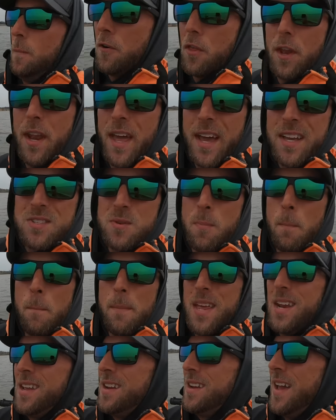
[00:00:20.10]
for the next
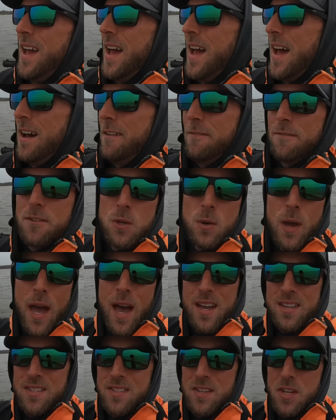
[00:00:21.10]
minute and a half, you
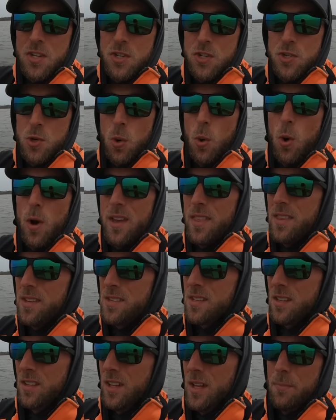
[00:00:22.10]
guys enjoy
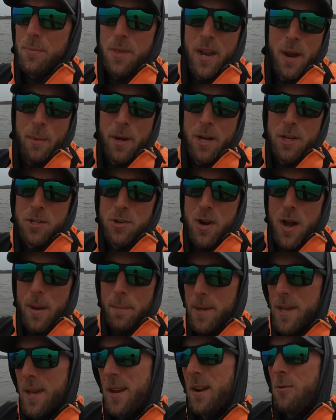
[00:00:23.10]
this clip that I'm gonna
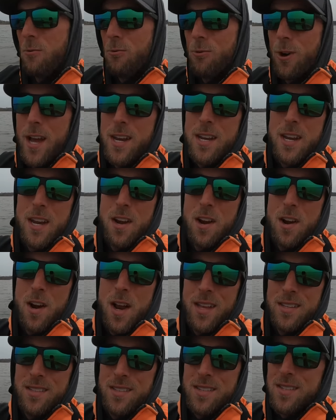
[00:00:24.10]
drop in right here
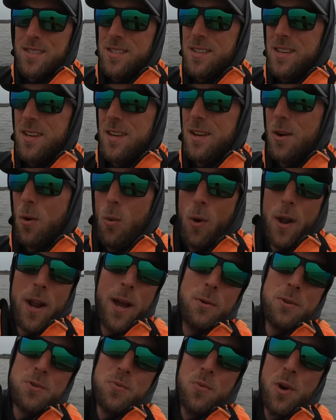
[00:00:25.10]
and see what
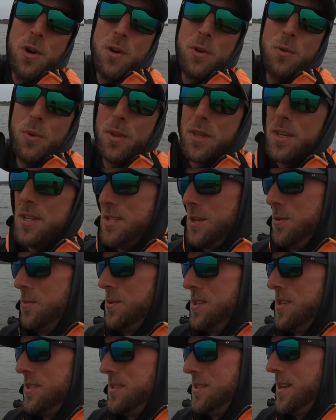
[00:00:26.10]
I was working with because it
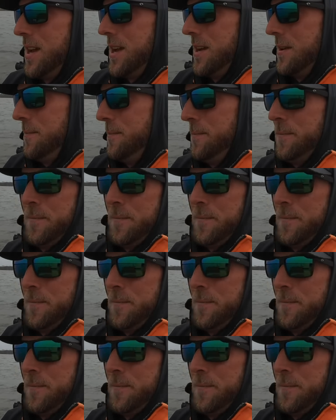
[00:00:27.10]
was insane.